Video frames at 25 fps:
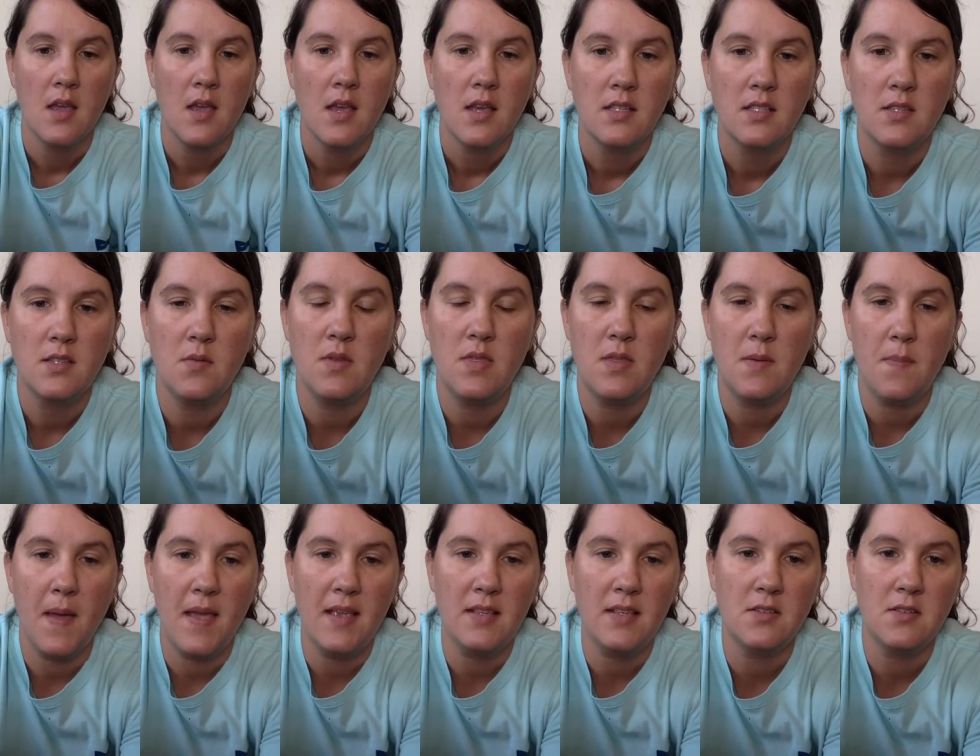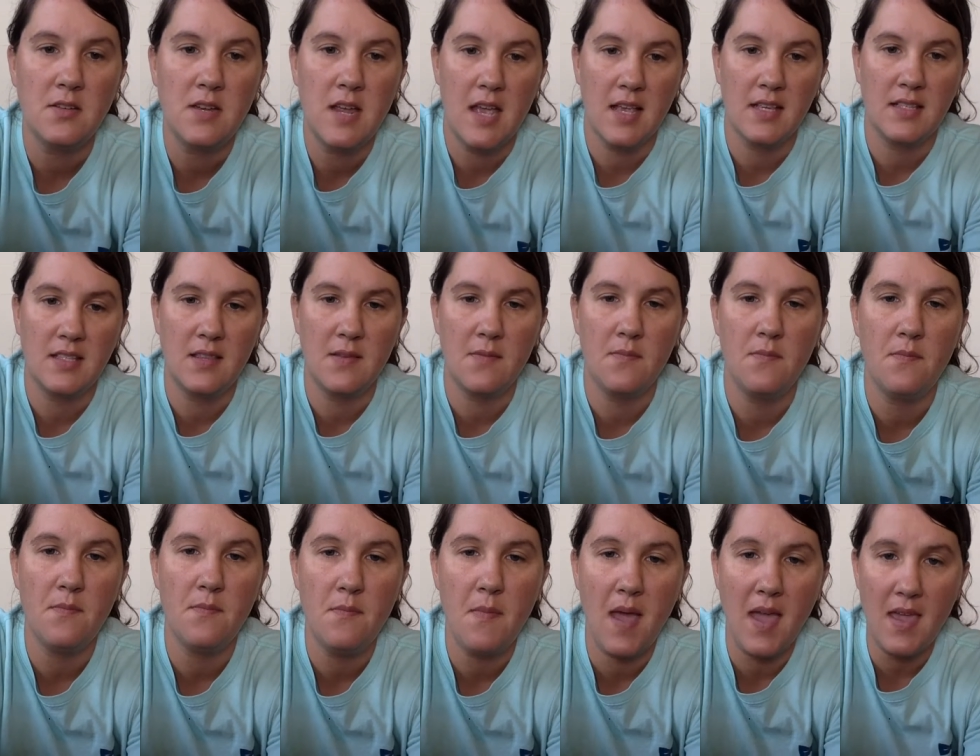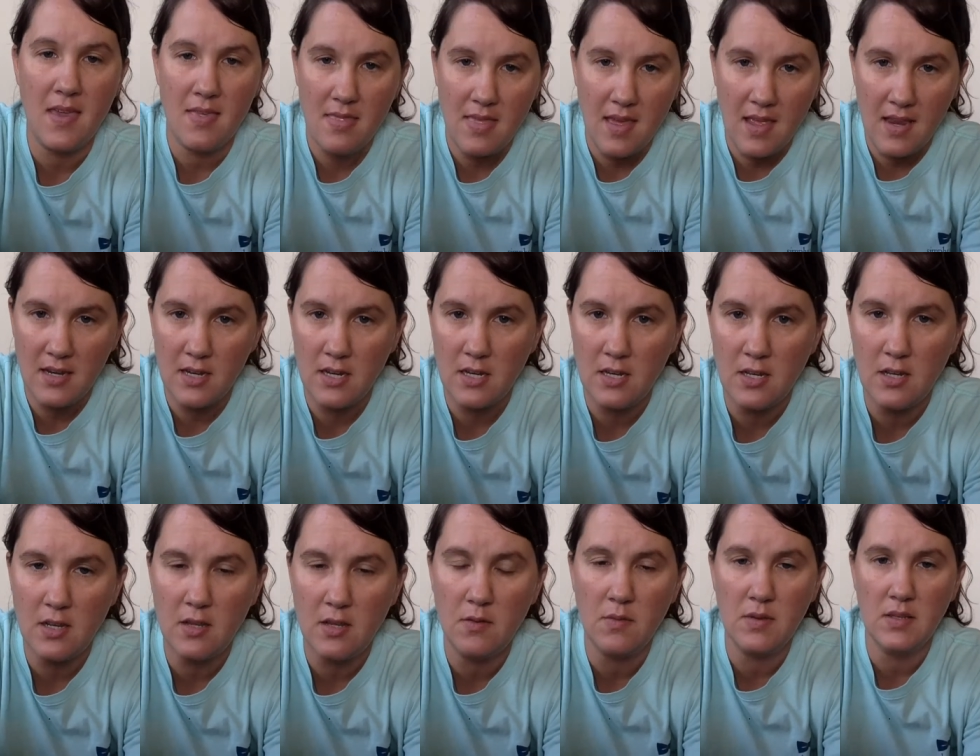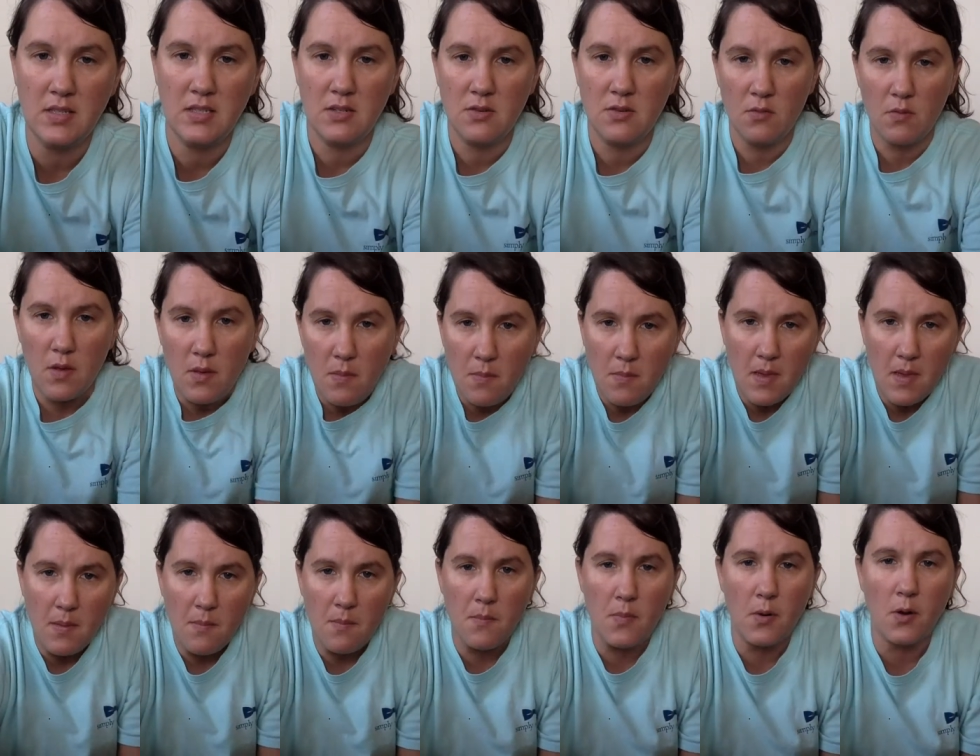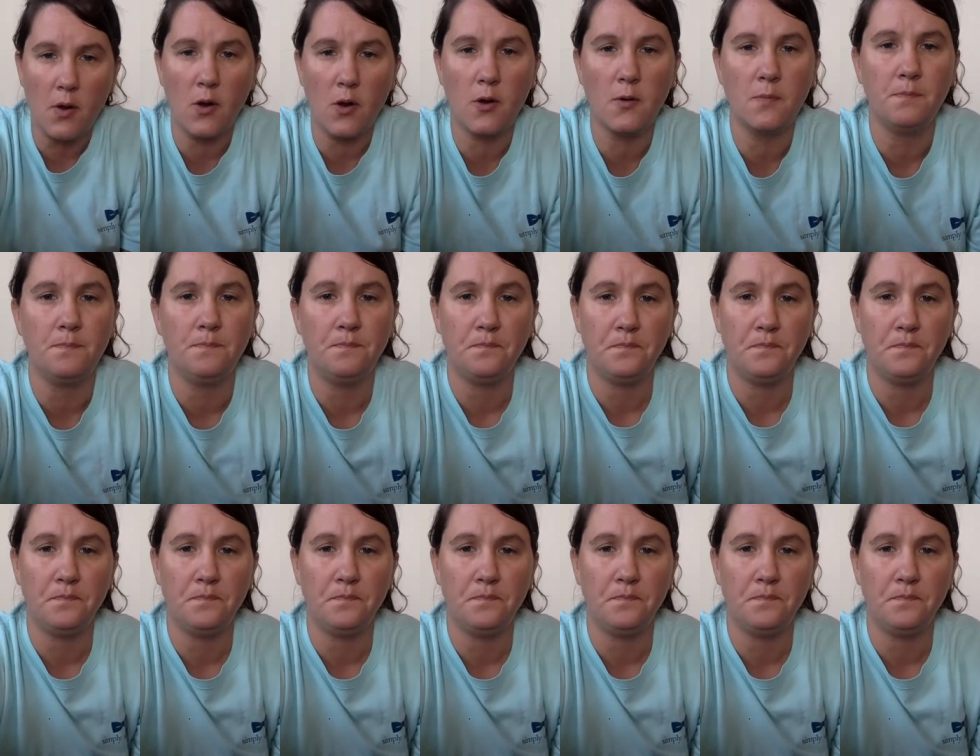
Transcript: So with the PACER test, the main thing to do is to remember